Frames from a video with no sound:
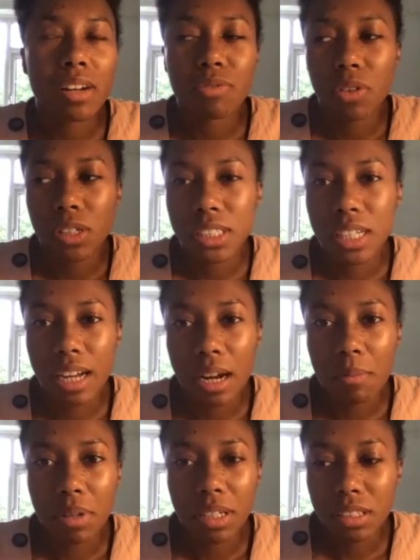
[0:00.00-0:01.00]
voice can I
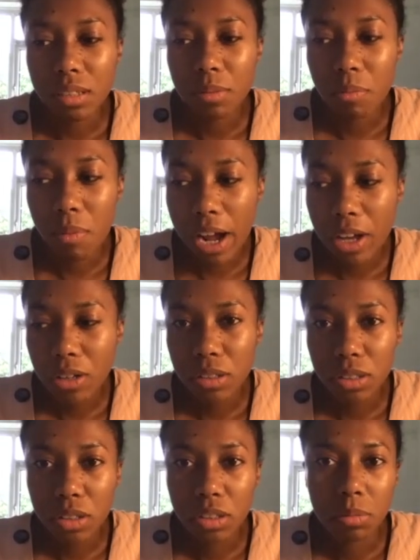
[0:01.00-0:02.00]
bring to my own
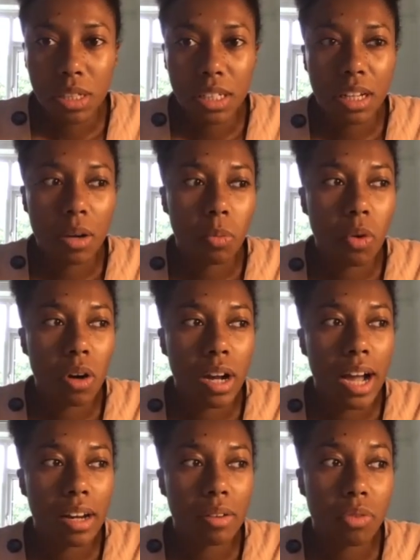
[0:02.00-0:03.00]
social media, and what
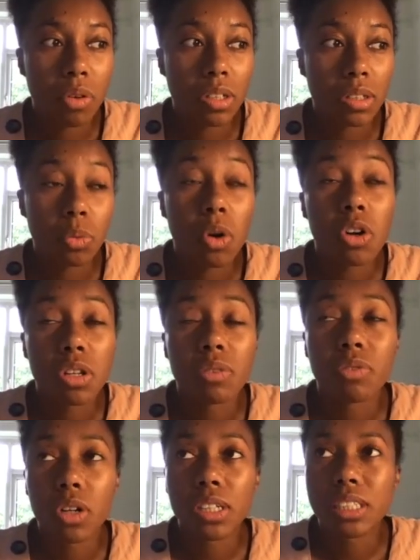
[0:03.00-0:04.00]
kind of voice, what other
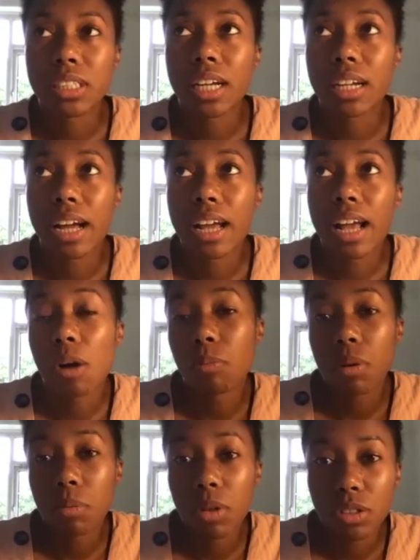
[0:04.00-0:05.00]
voices can I help
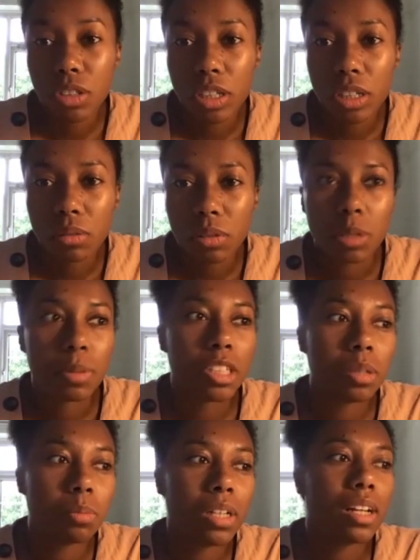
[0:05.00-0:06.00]
promote to,
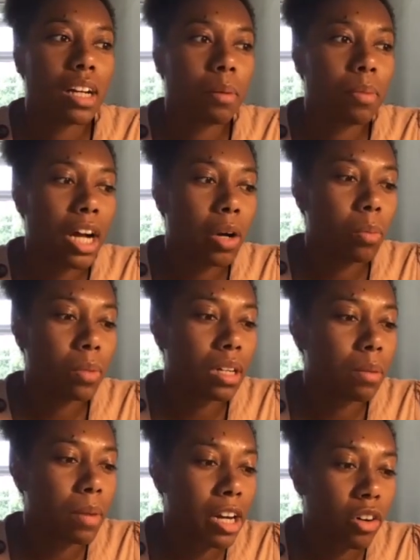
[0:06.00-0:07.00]
especially being like a Black woman and
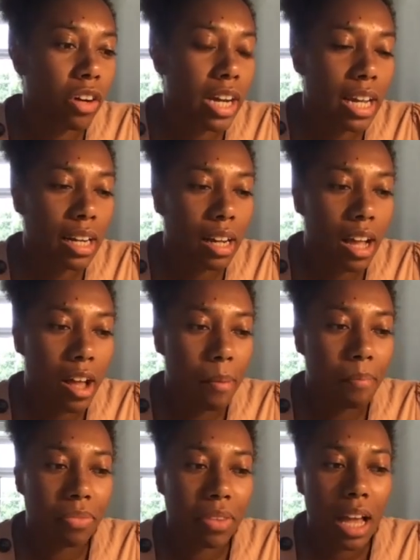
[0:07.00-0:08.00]
a minority.
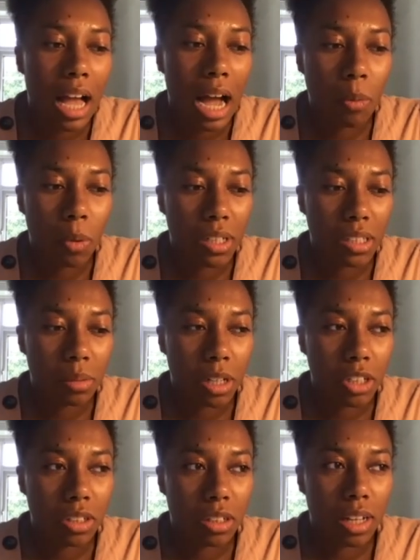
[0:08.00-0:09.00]
I wanted to make
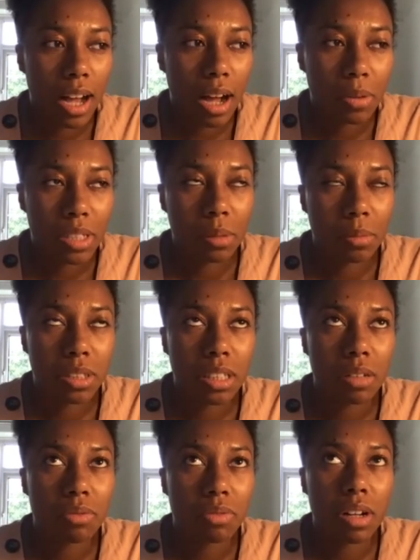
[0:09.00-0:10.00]
sure that I was able to
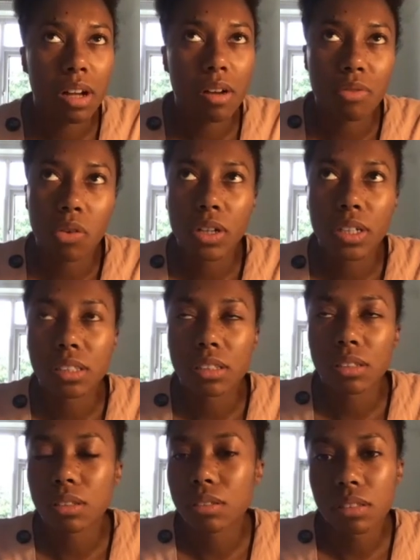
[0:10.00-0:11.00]
give a voice
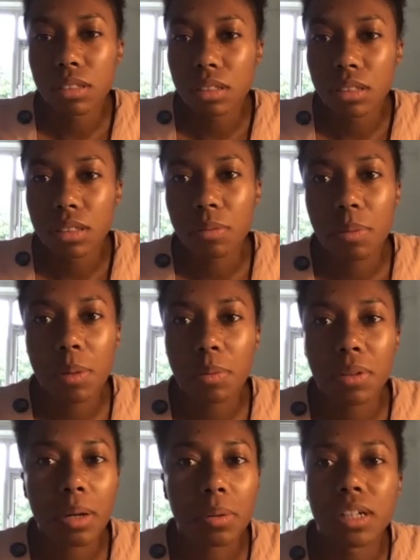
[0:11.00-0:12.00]
to the people
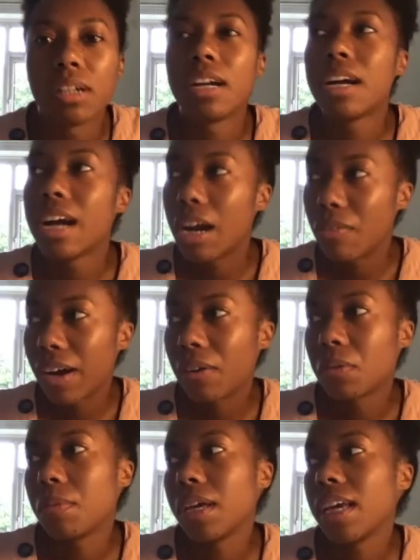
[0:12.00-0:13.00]
that were
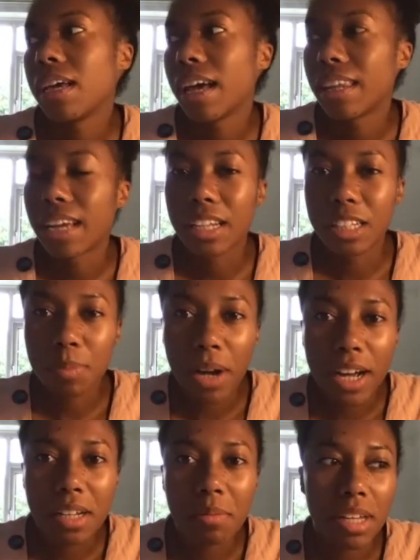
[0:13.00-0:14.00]
around me and that
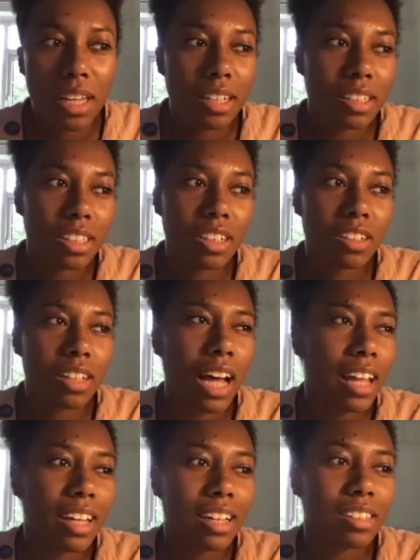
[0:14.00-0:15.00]
inspired me. And so I
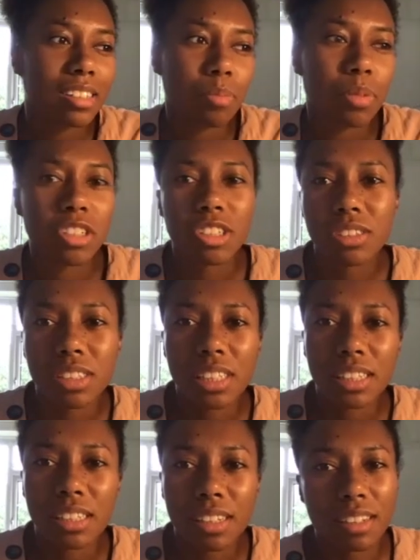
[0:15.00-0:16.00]
think the
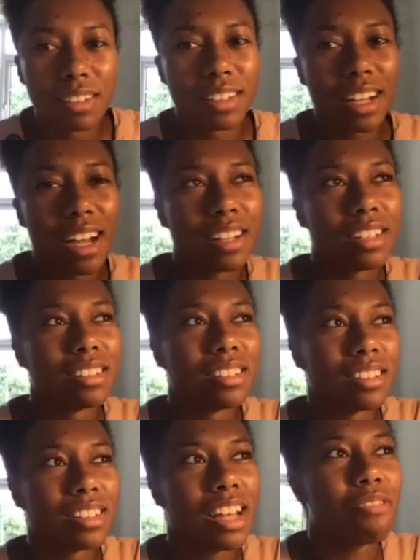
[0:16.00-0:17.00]
producing kind of
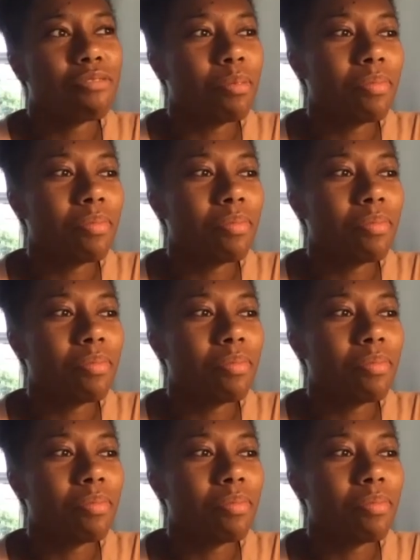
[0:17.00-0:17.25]
came from